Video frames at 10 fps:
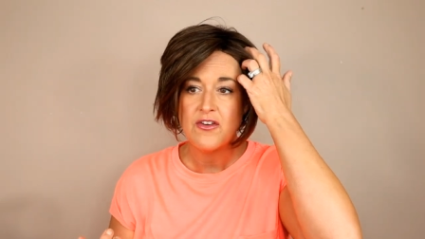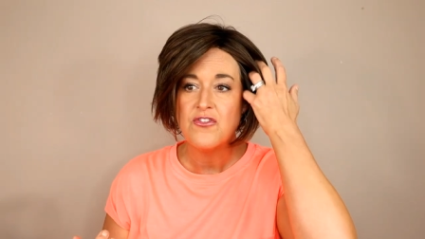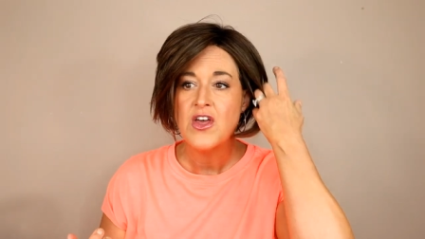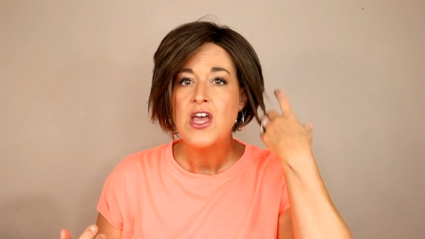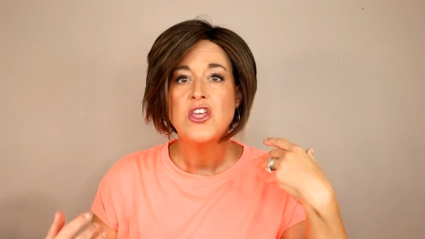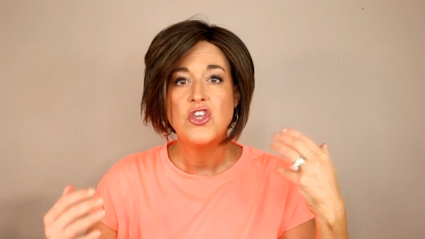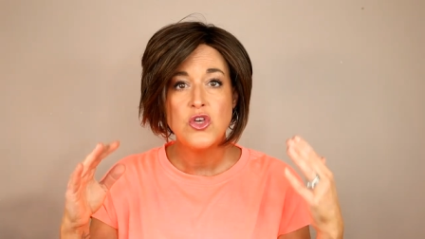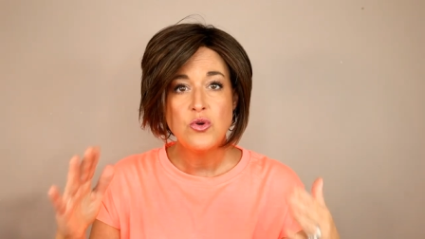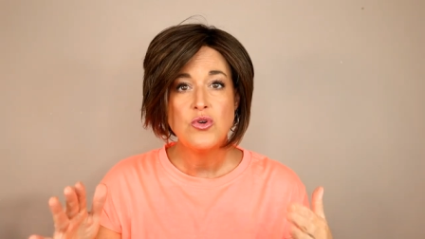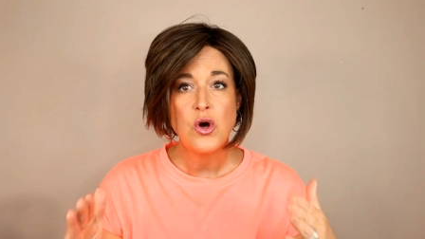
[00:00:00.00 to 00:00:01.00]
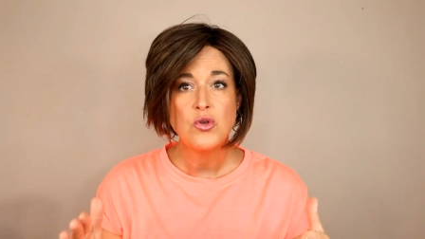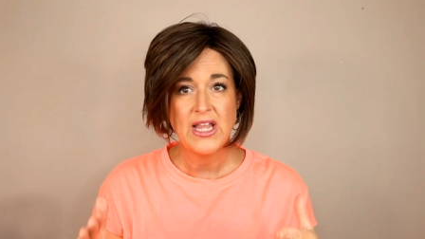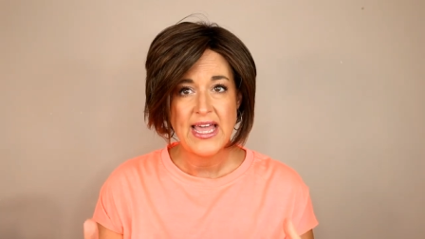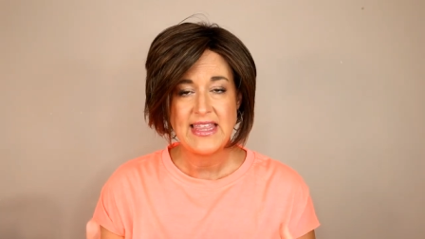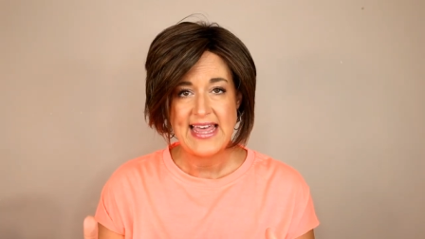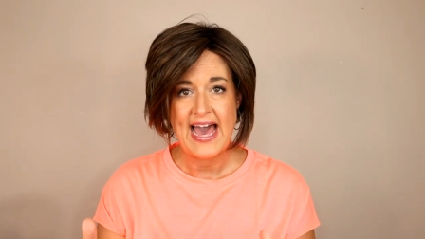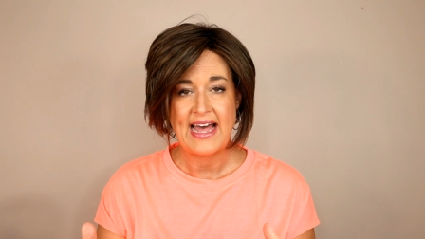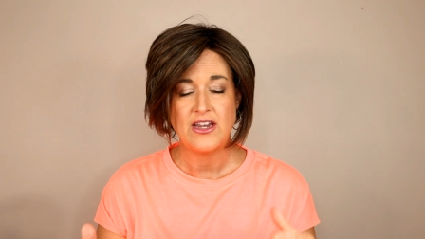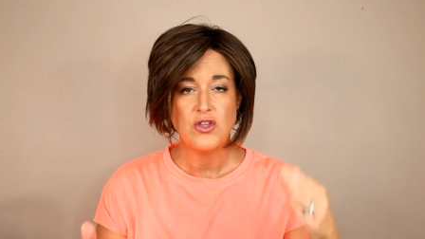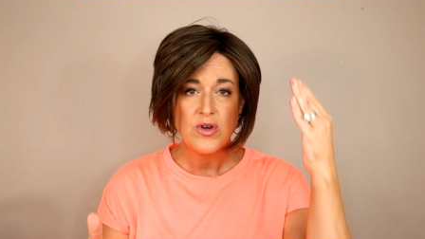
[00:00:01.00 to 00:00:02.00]
If you don't like
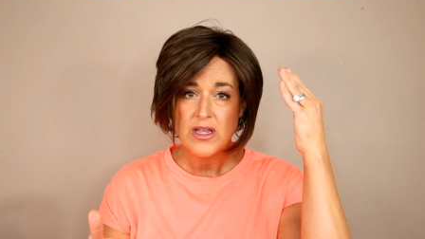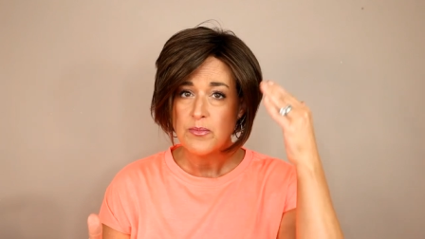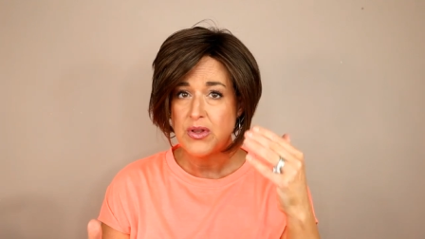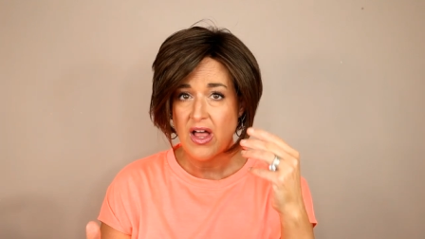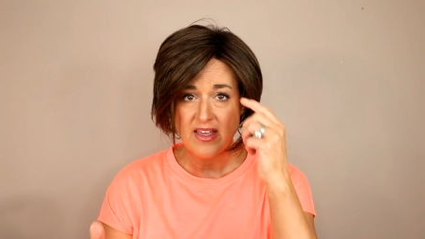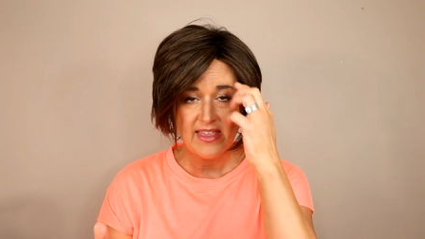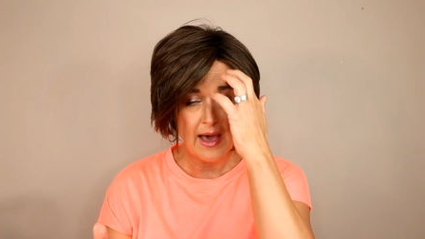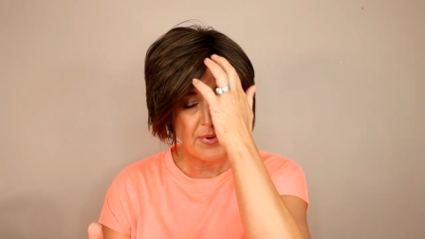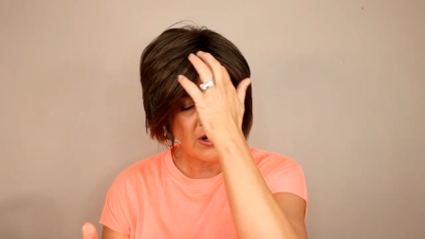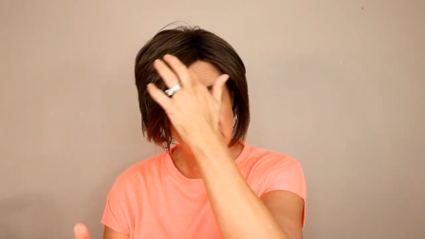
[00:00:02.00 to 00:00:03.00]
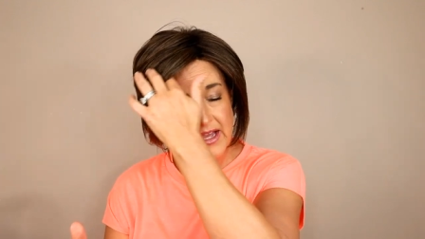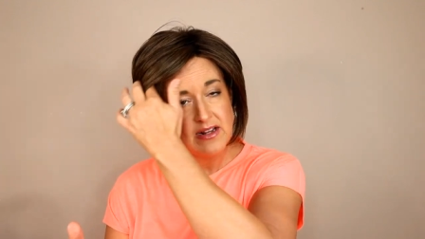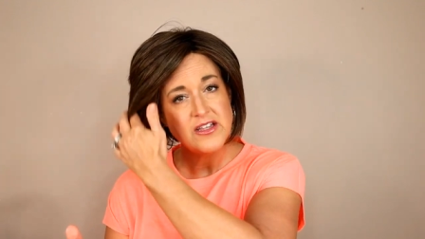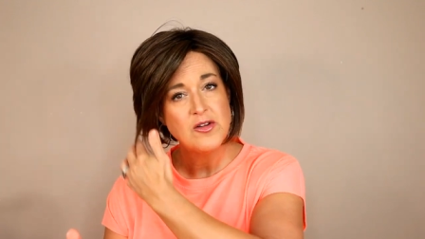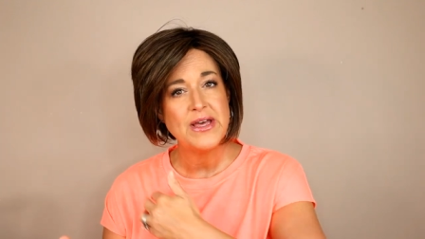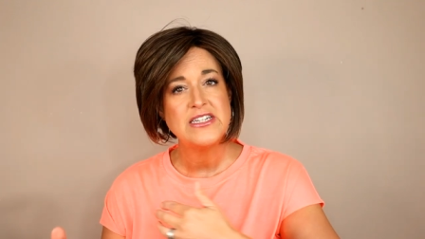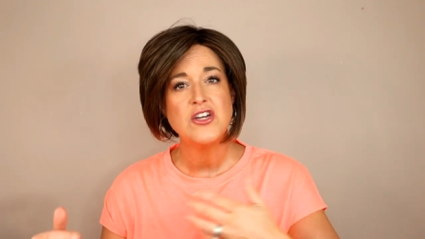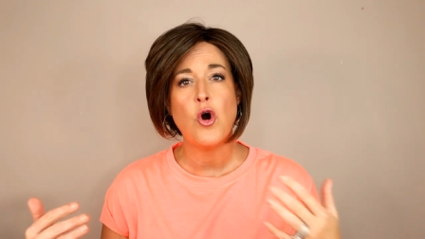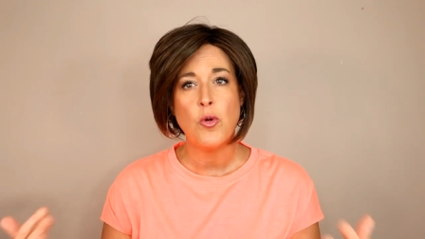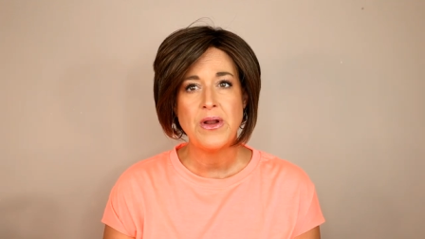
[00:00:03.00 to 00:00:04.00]
that, you can pluck that part line a little
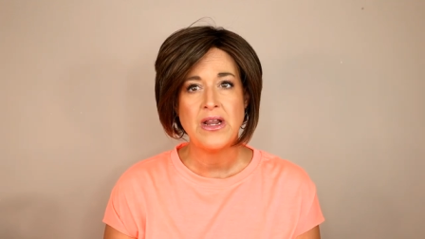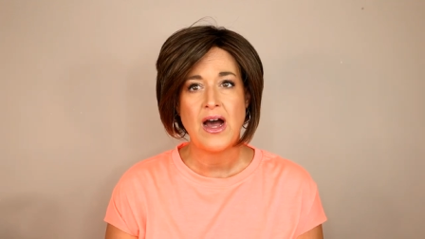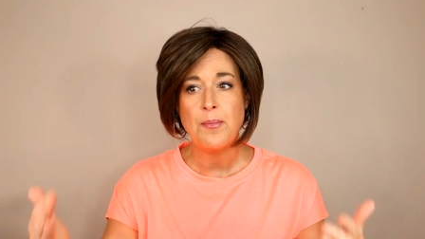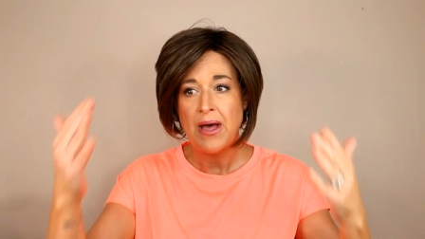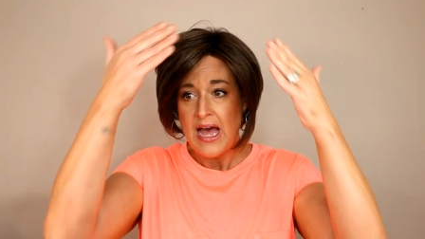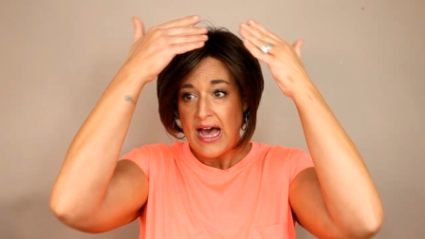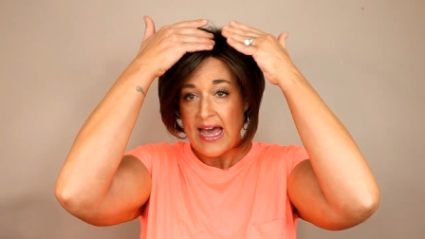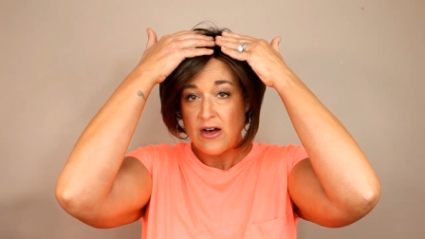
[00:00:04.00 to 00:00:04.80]
bit to open it up.